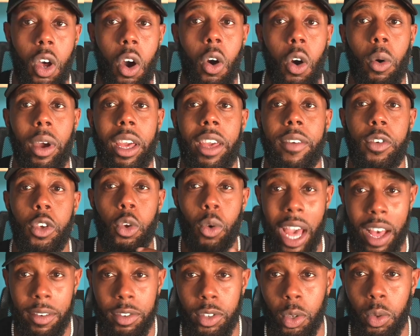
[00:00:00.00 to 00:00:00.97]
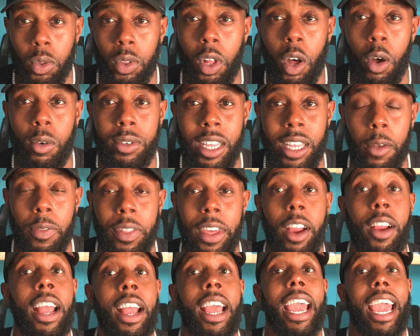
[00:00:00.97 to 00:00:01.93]
So if you have student loans out
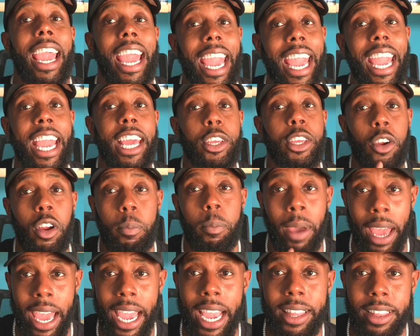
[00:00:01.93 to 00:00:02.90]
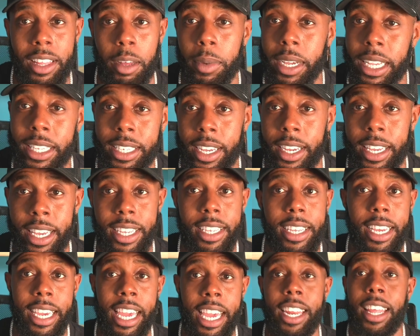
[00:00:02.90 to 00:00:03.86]
there and you're paying them, because
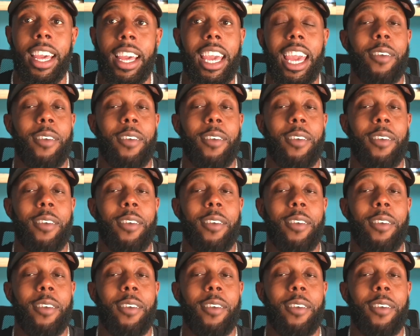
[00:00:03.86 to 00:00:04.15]
again,